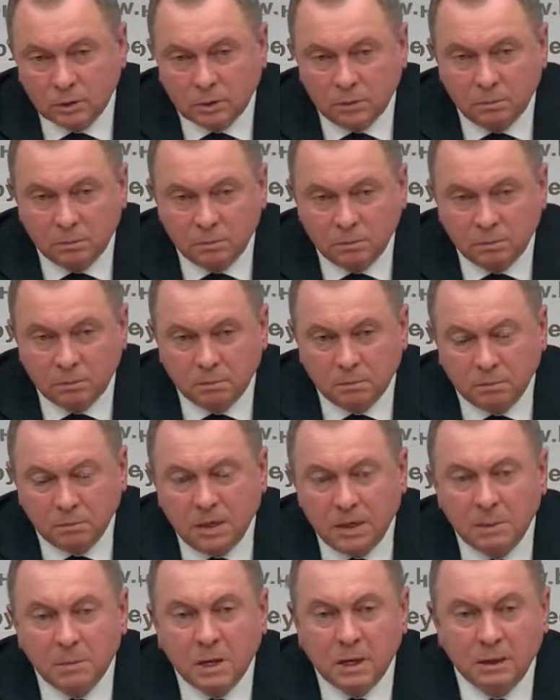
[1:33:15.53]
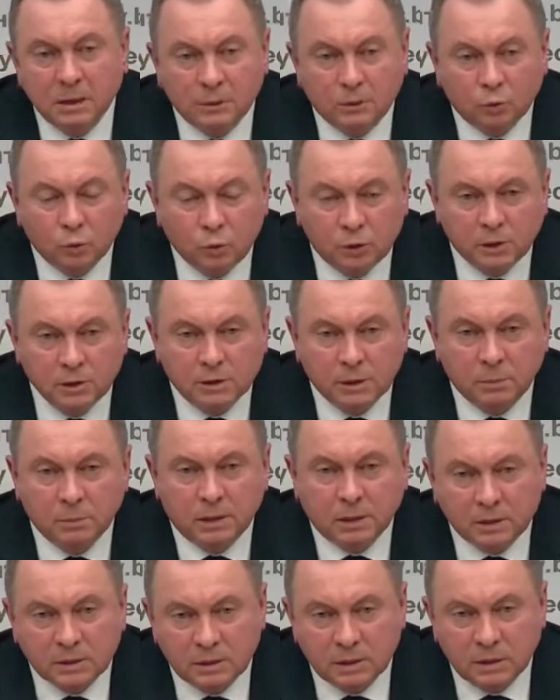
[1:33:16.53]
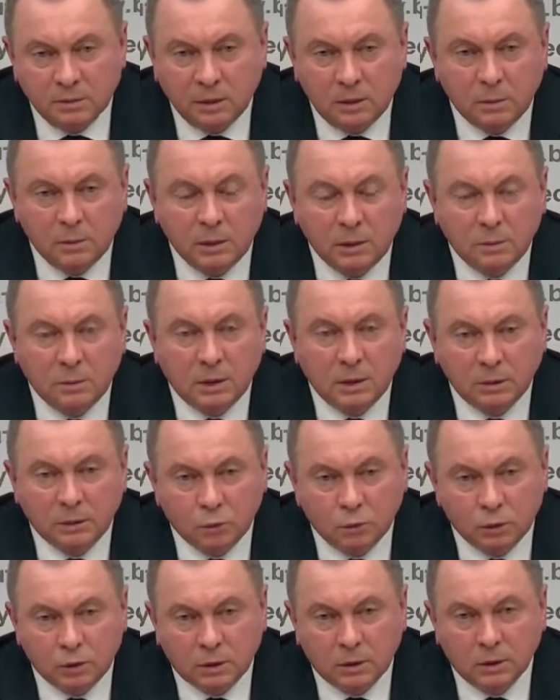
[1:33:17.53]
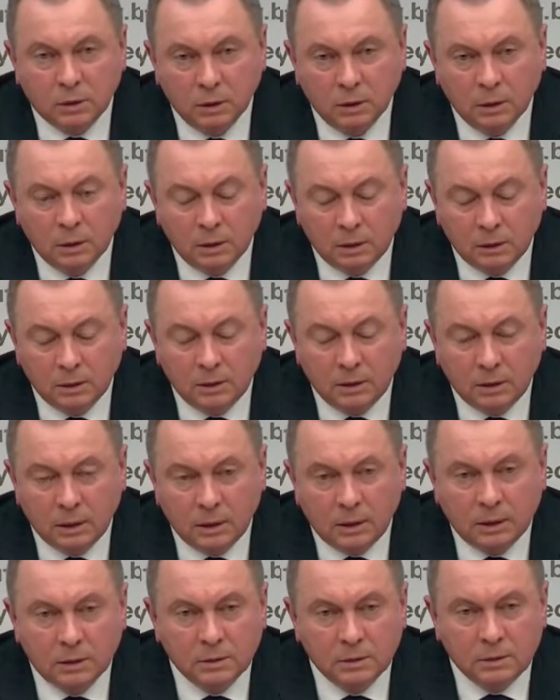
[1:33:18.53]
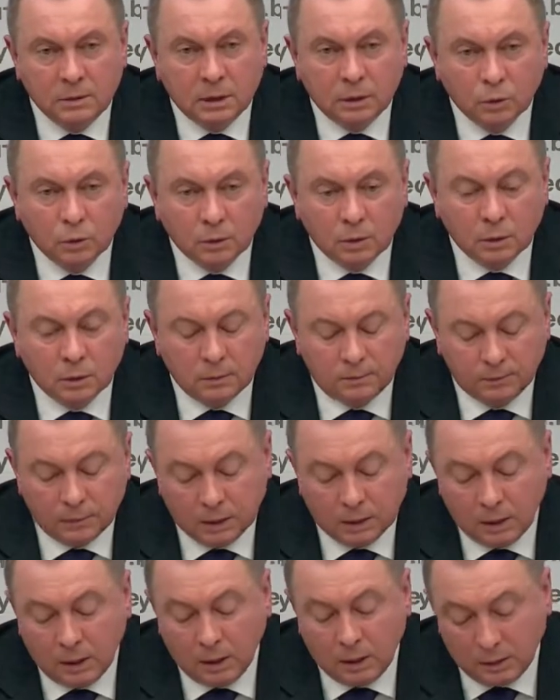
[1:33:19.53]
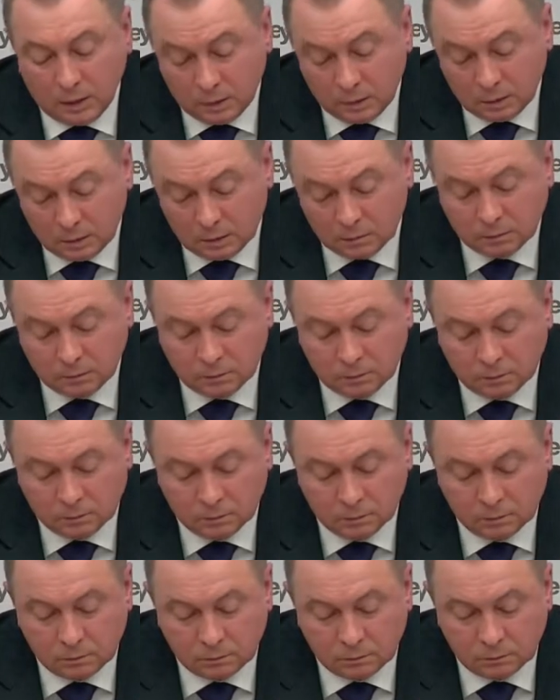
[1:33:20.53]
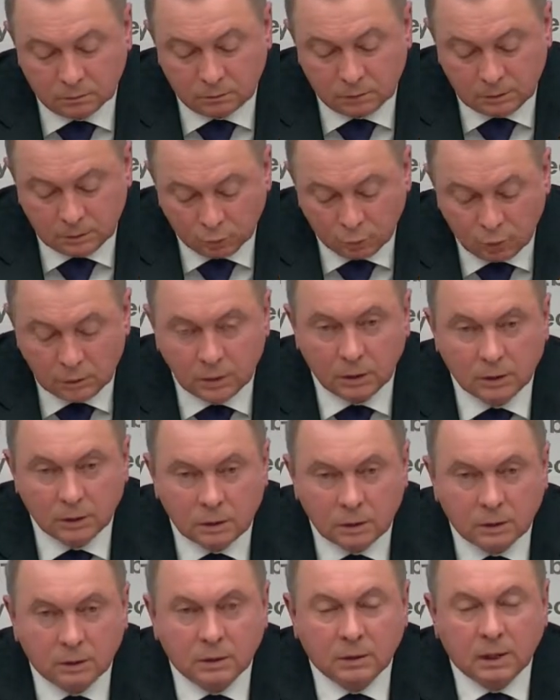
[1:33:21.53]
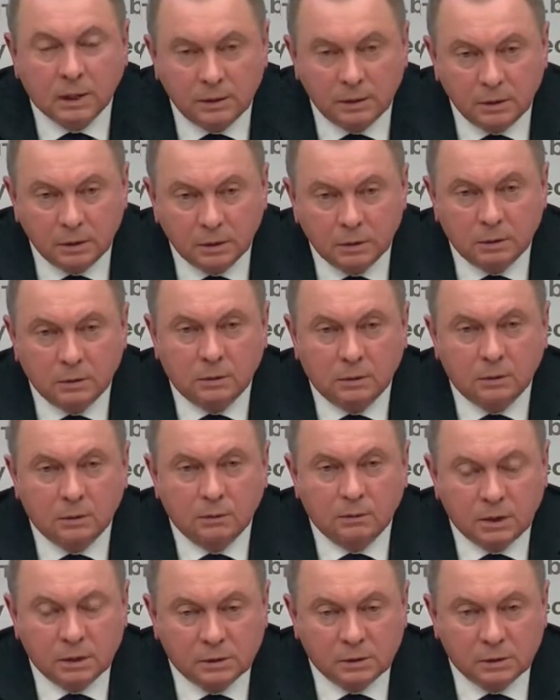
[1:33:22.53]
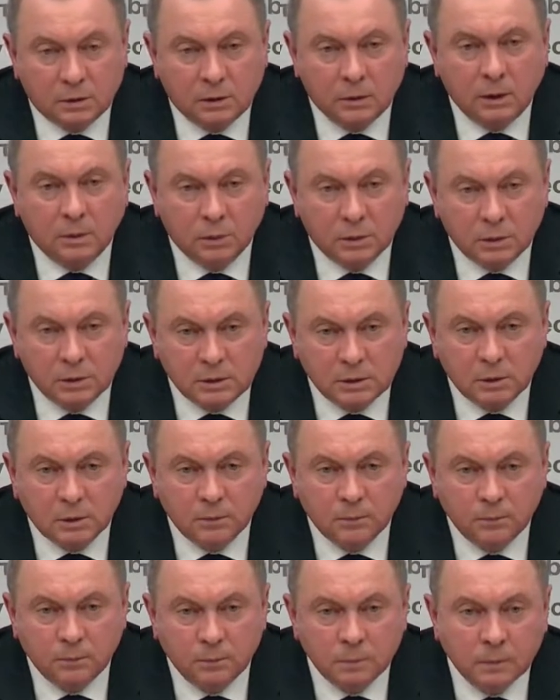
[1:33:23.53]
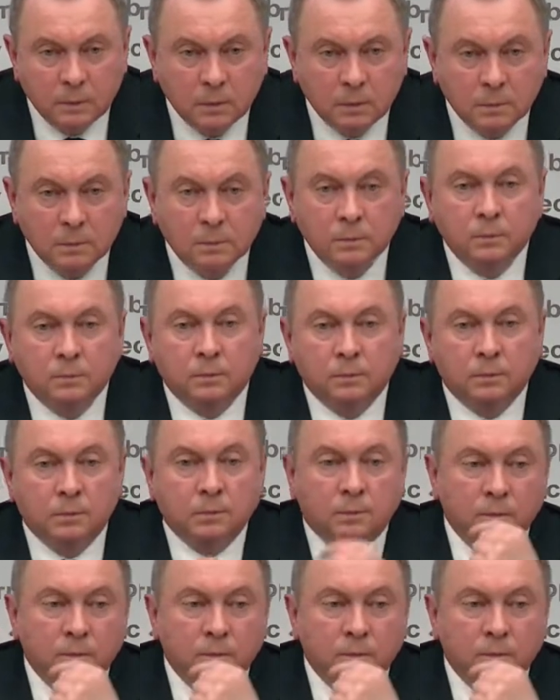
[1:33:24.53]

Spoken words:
We cannot find any sort of common ground for dialogue with them. But today is extremely important.